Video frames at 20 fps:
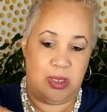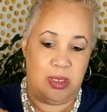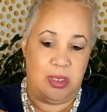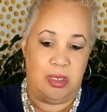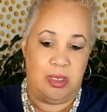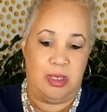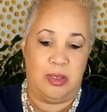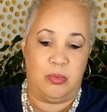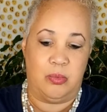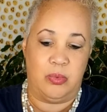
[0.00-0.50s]

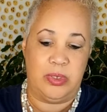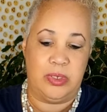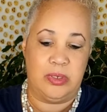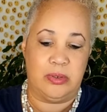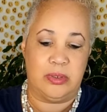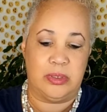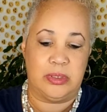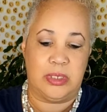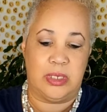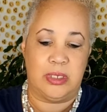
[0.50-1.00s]
And we are
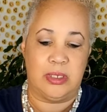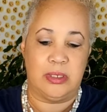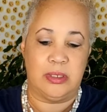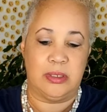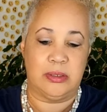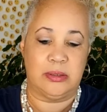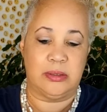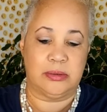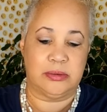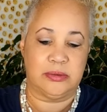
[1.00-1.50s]
going to
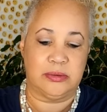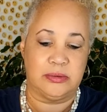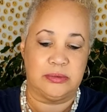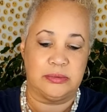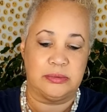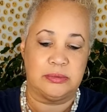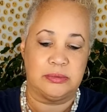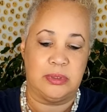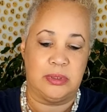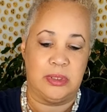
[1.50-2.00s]

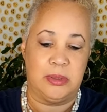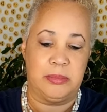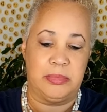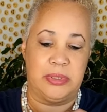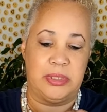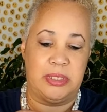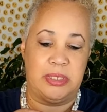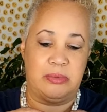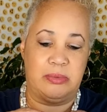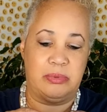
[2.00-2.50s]

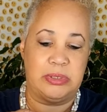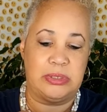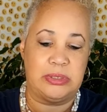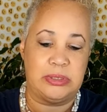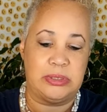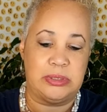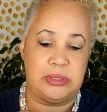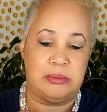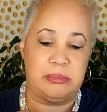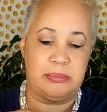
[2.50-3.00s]
play with it a
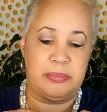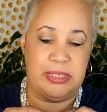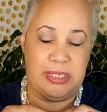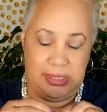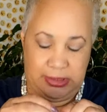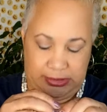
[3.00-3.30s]
little bit.